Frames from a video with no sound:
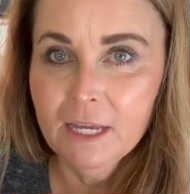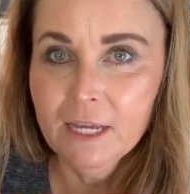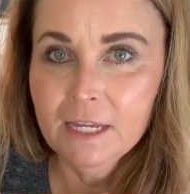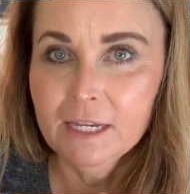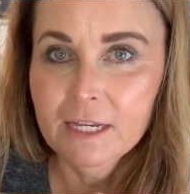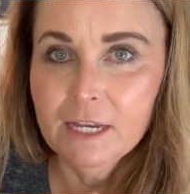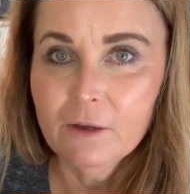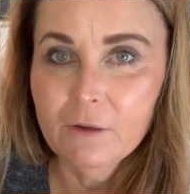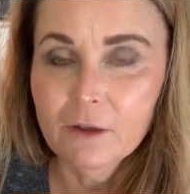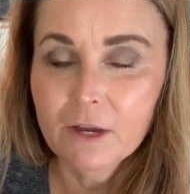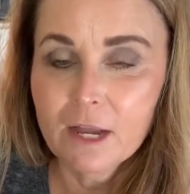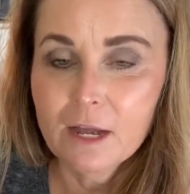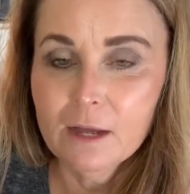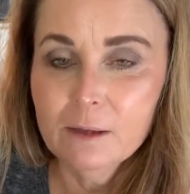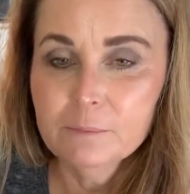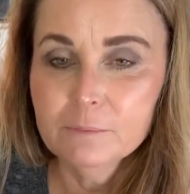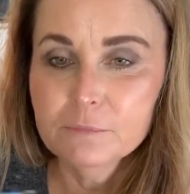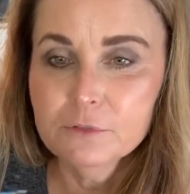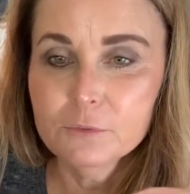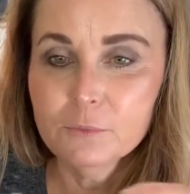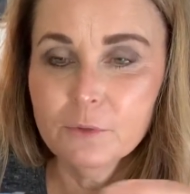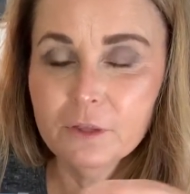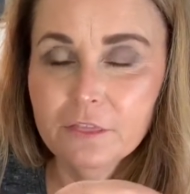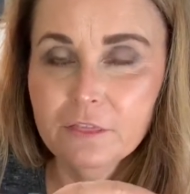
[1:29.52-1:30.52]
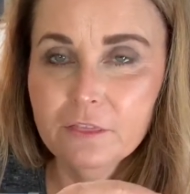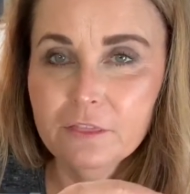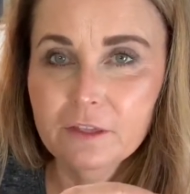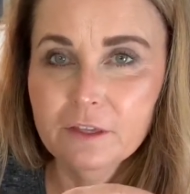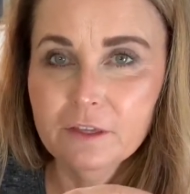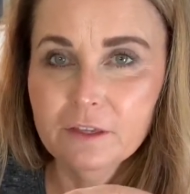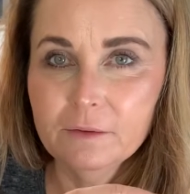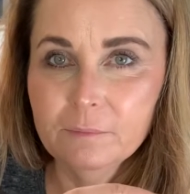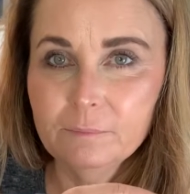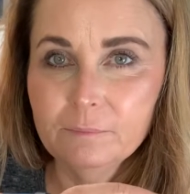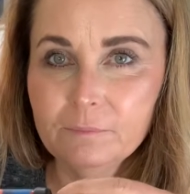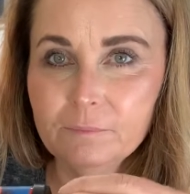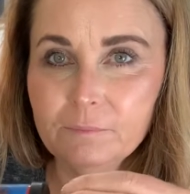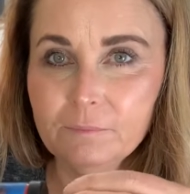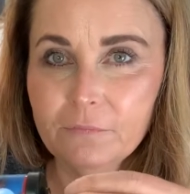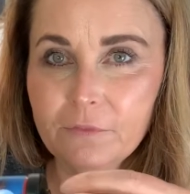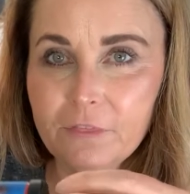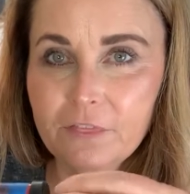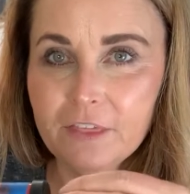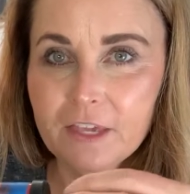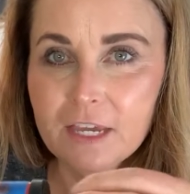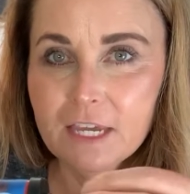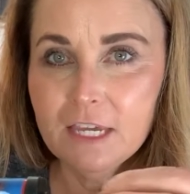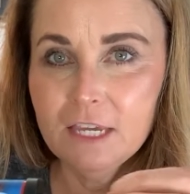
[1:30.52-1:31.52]
Now it comes with the
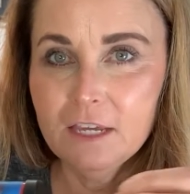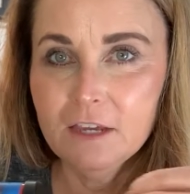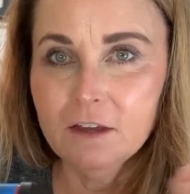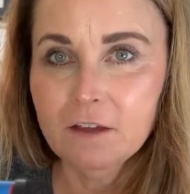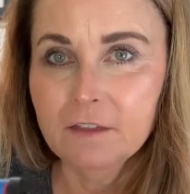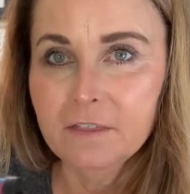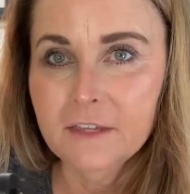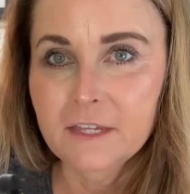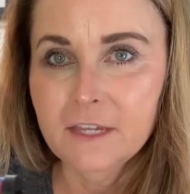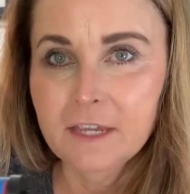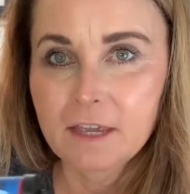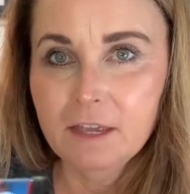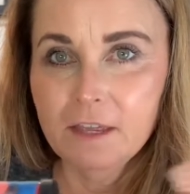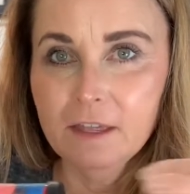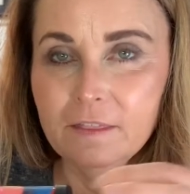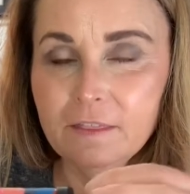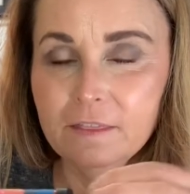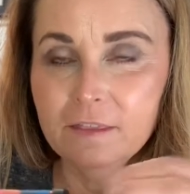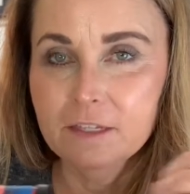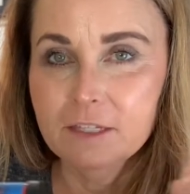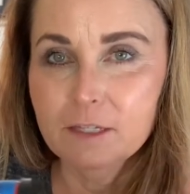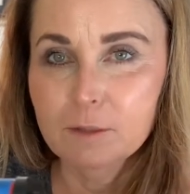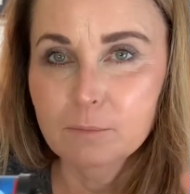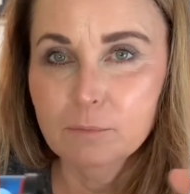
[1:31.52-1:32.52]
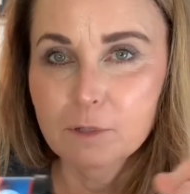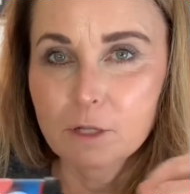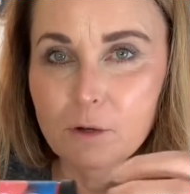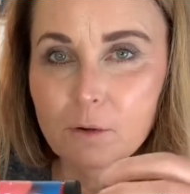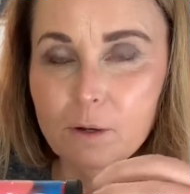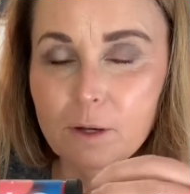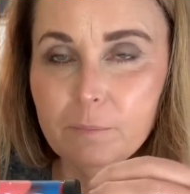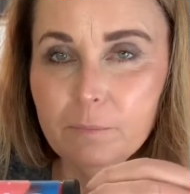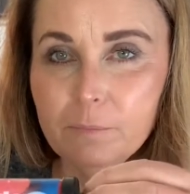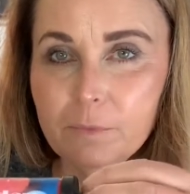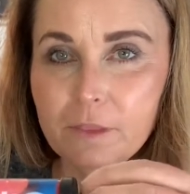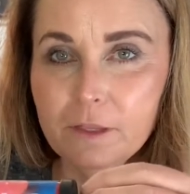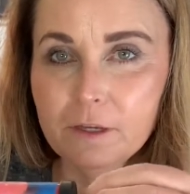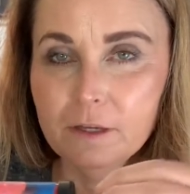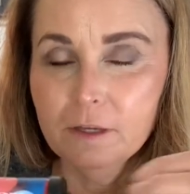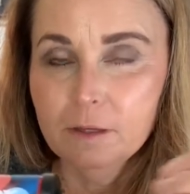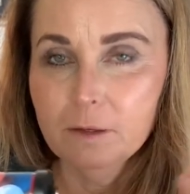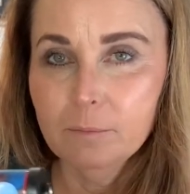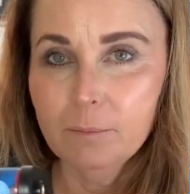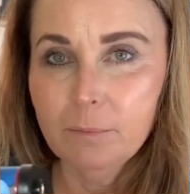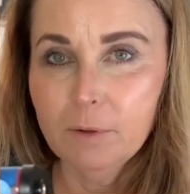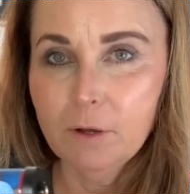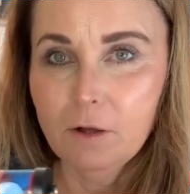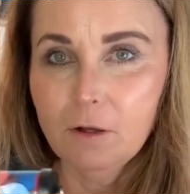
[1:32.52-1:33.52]
thingy on the end that you blow up
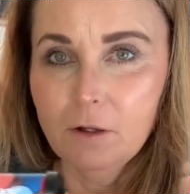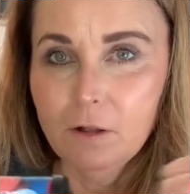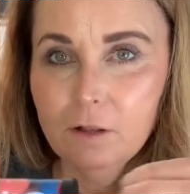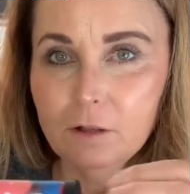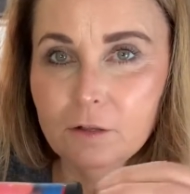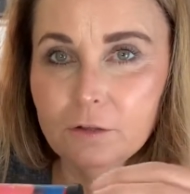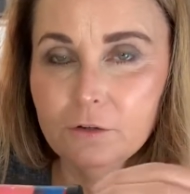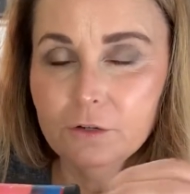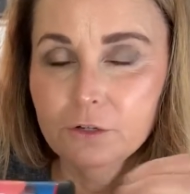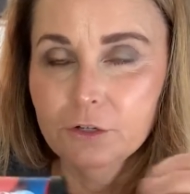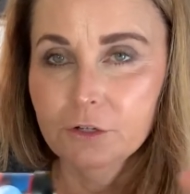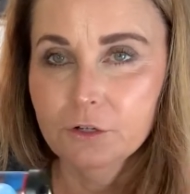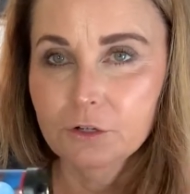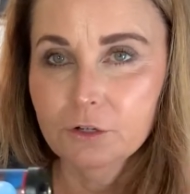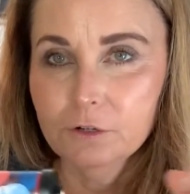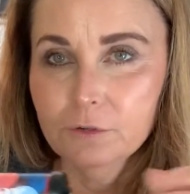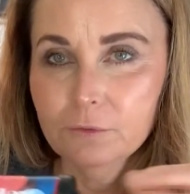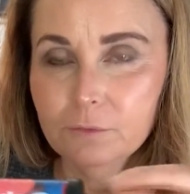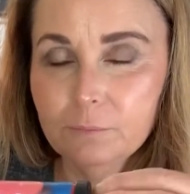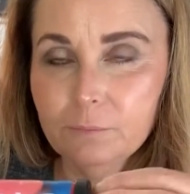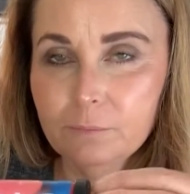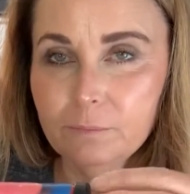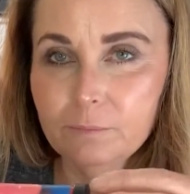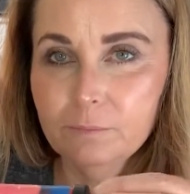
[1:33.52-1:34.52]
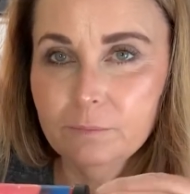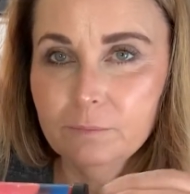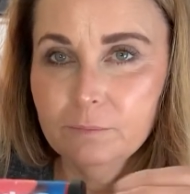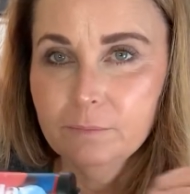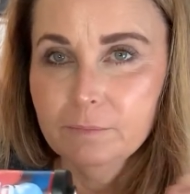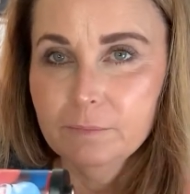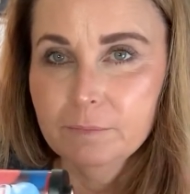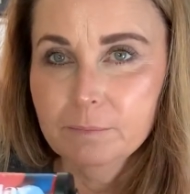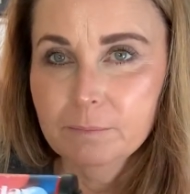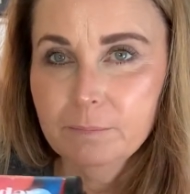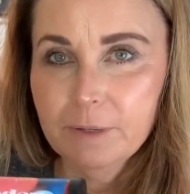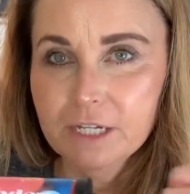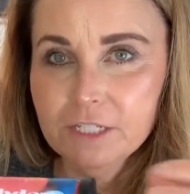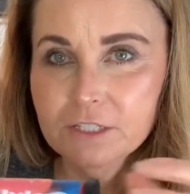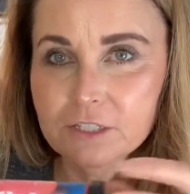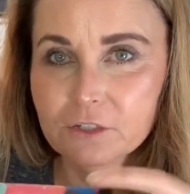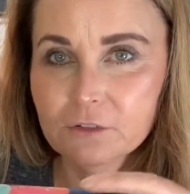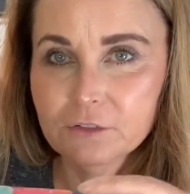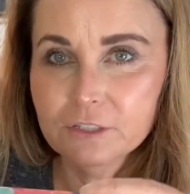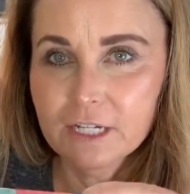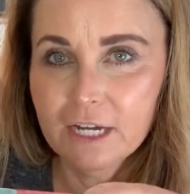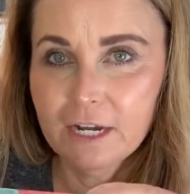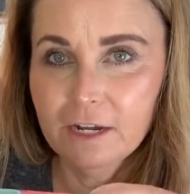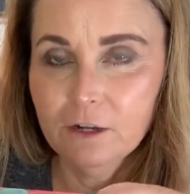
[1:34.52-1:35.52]
the ball or your
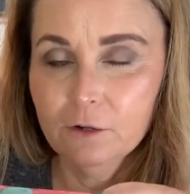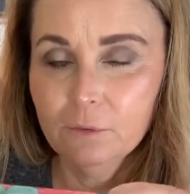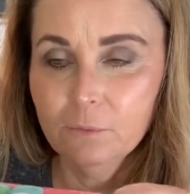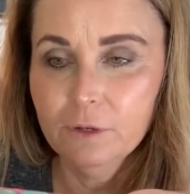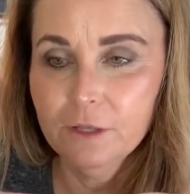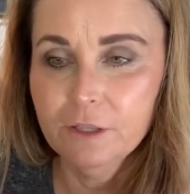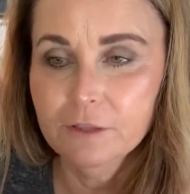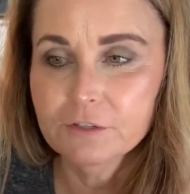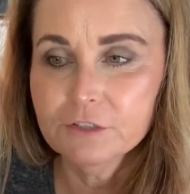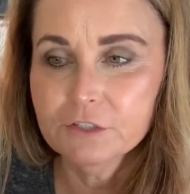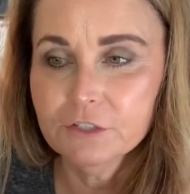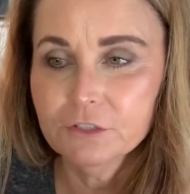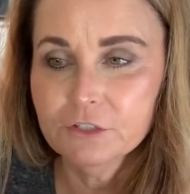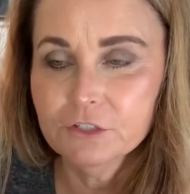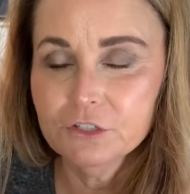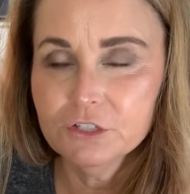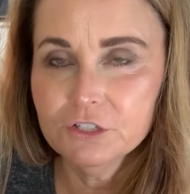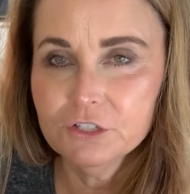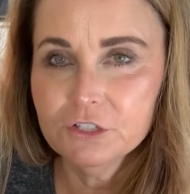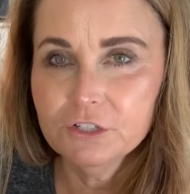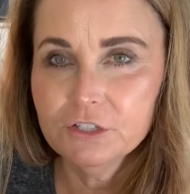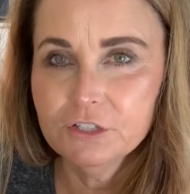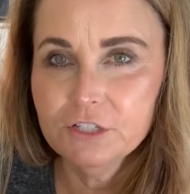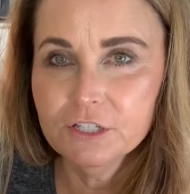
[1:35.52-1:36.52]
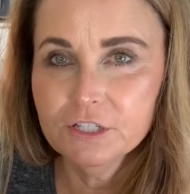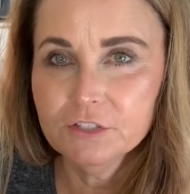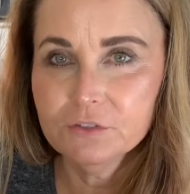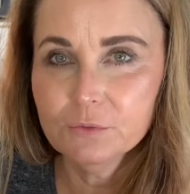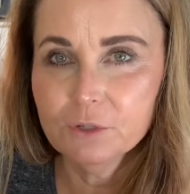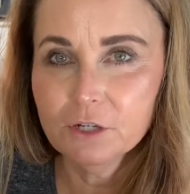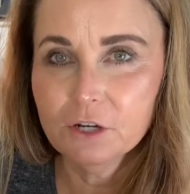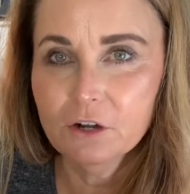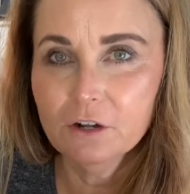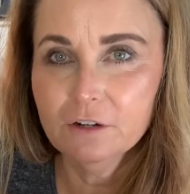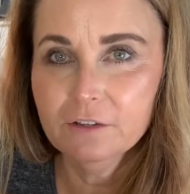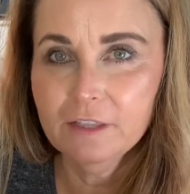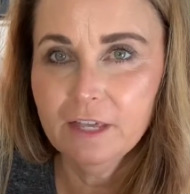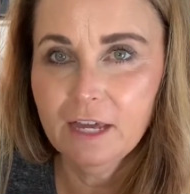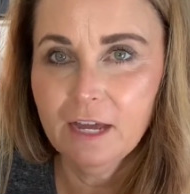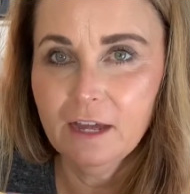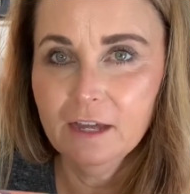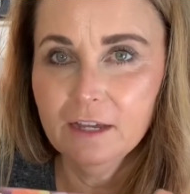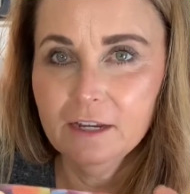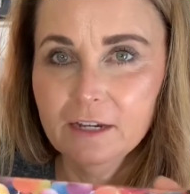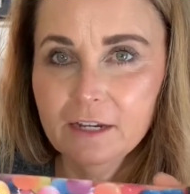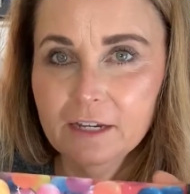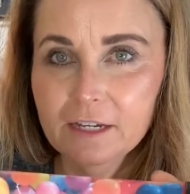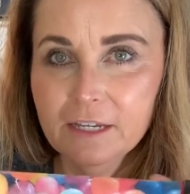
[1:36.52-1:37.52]
bicycle tire with. So you just disregard
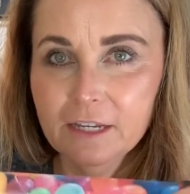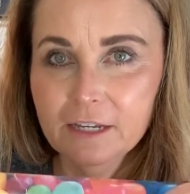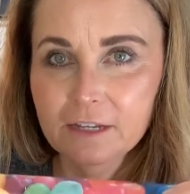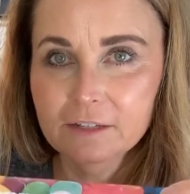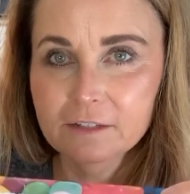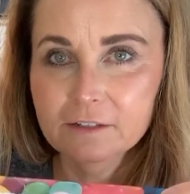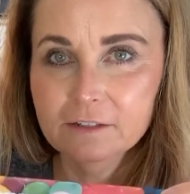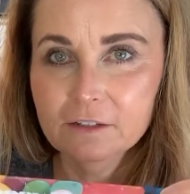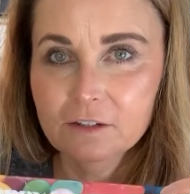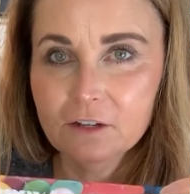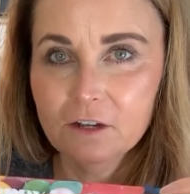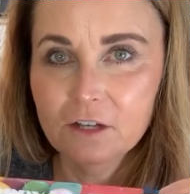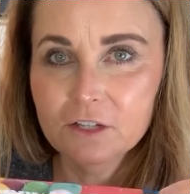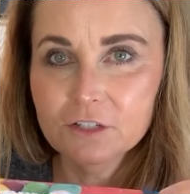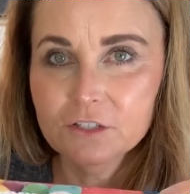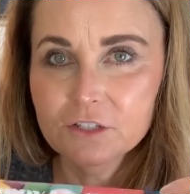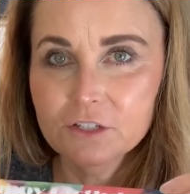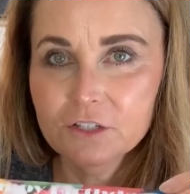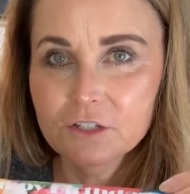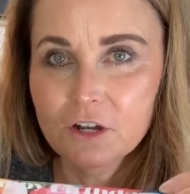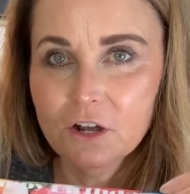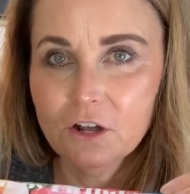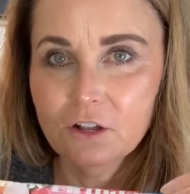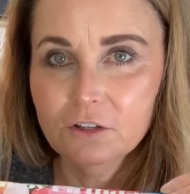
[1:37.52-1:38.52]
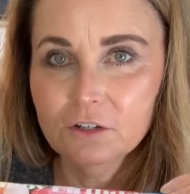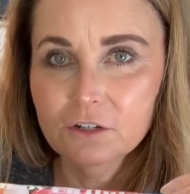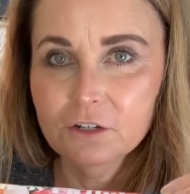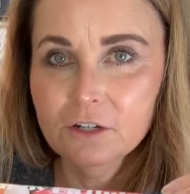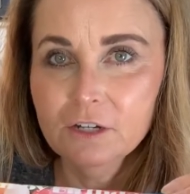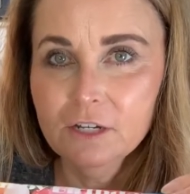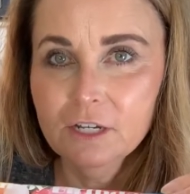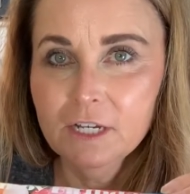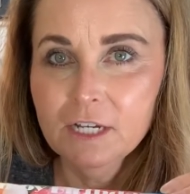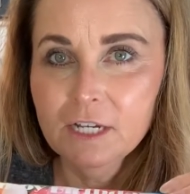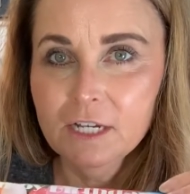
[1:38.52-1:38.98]
that. Again, it cost a dollar.